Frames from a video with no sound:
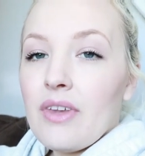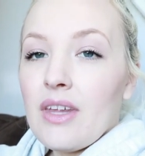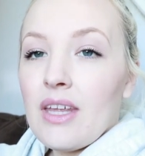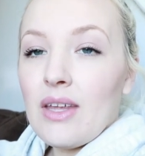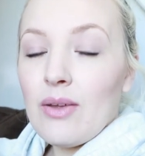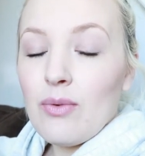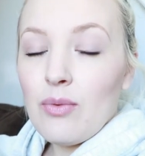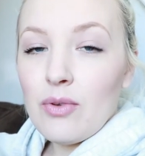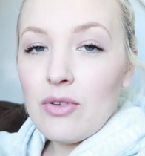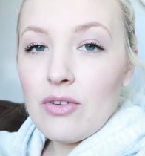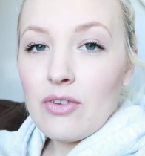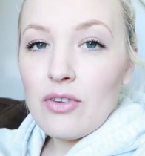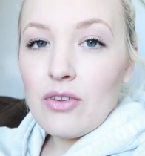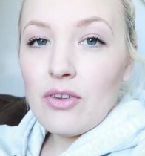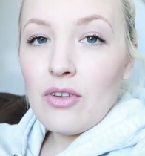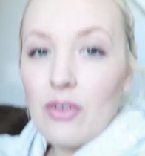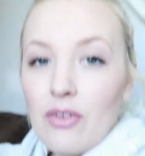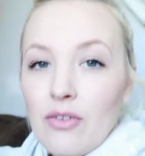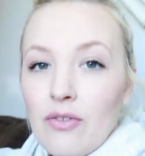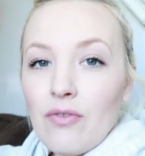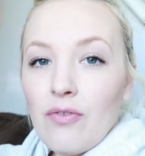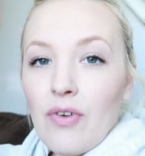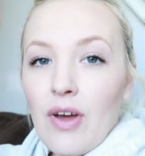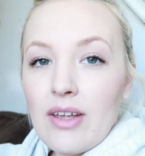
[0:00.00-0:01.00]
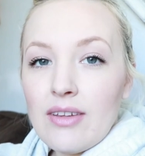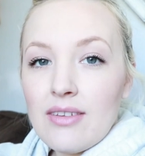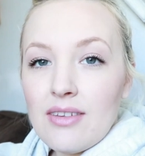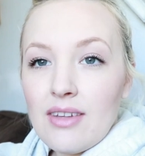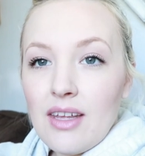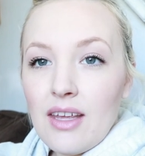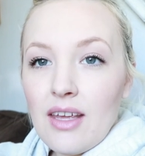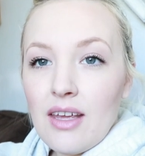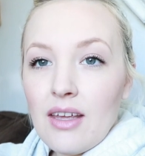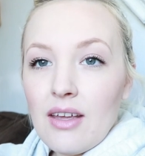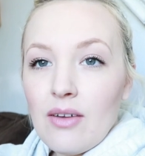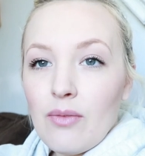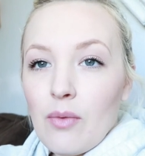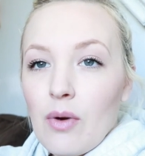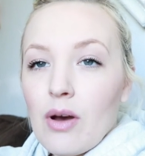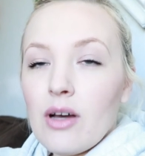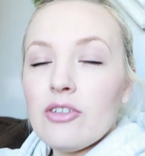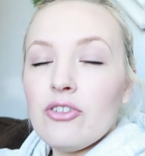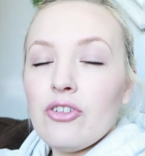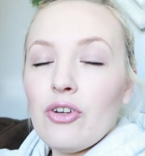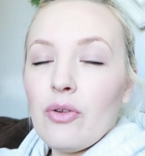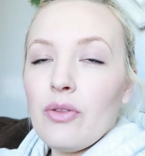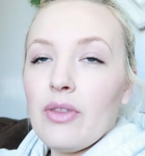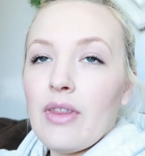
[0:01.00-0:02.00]
he was fussy. Well,
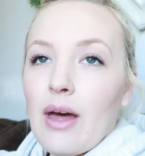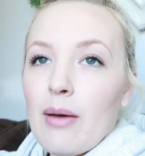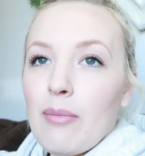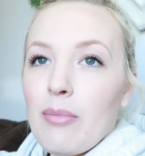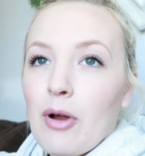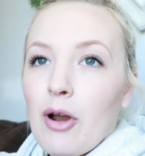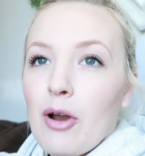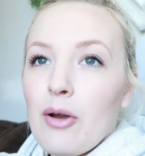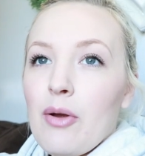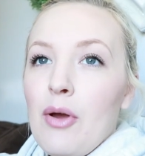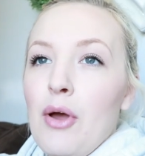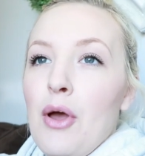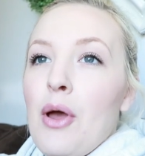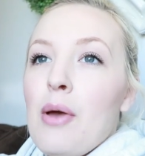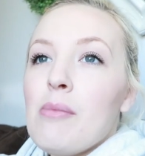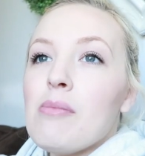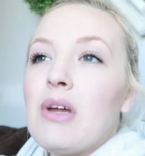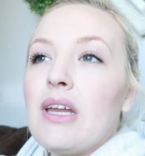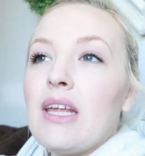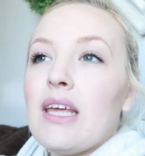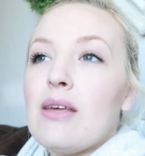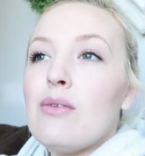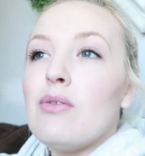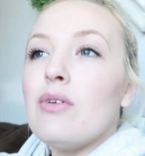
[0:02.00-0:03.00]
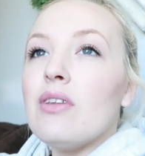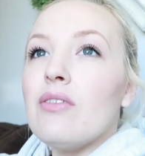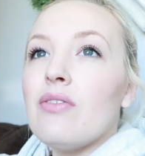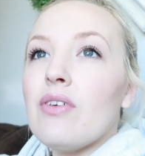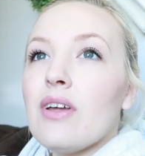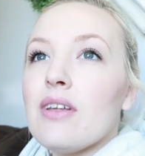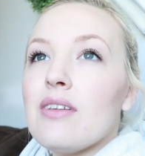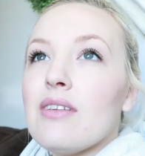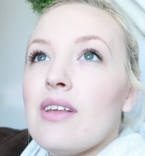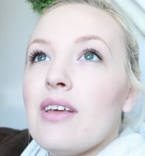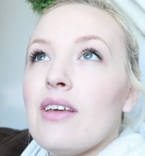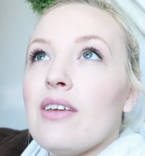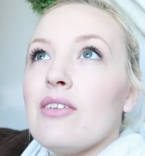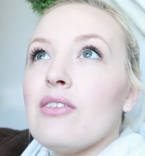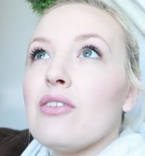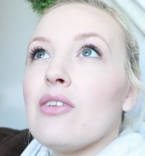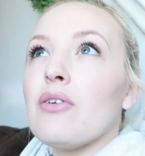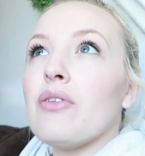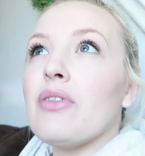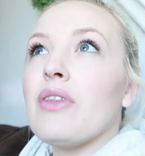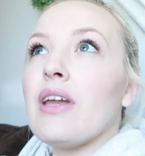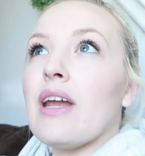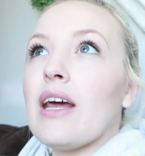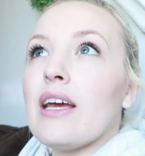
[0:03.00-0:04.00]
I showed that part, but he was fussy.
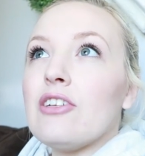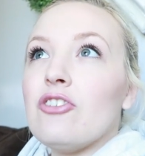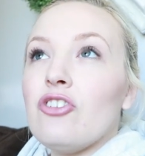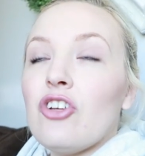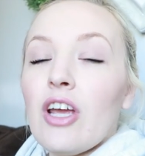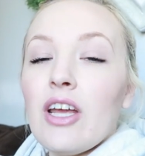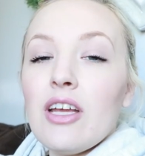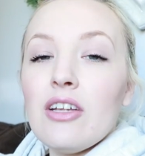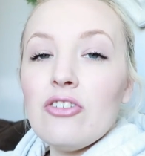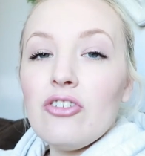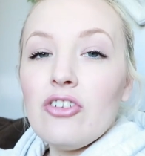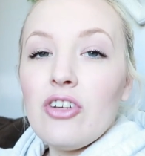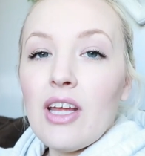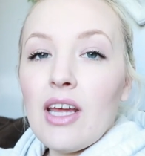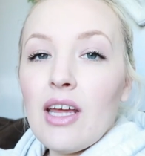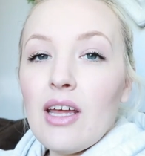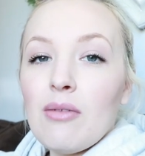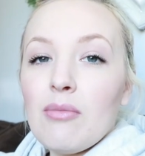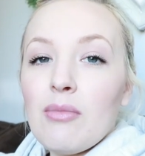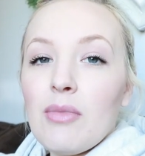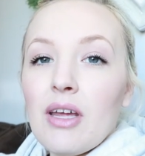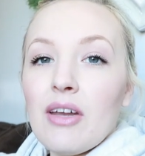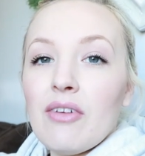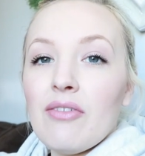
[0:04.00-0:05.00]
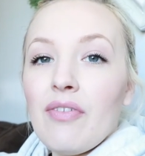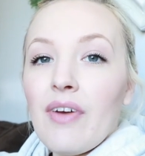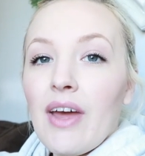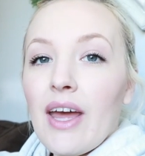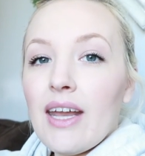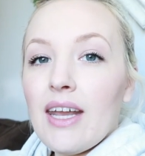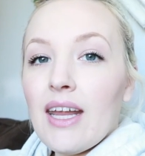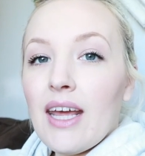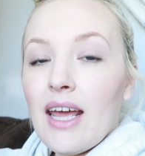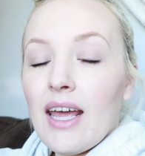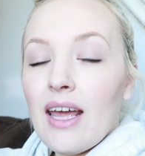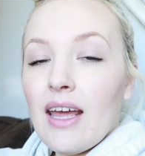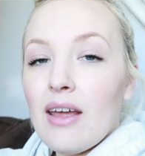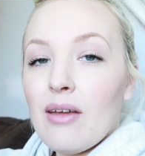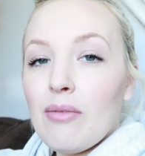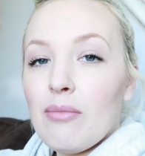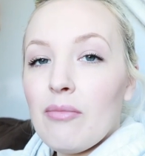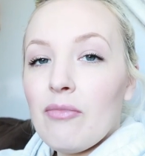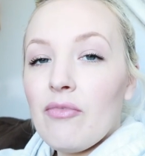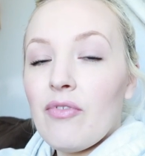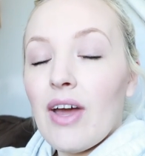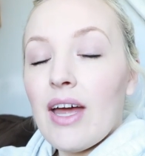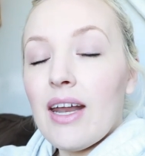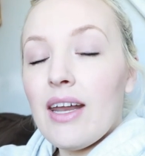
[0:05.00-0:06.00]
So then I changed him and fed
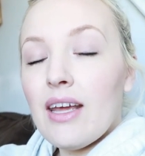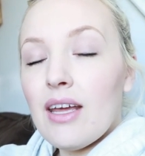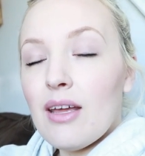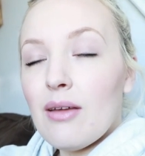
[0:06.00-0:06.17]
him, fed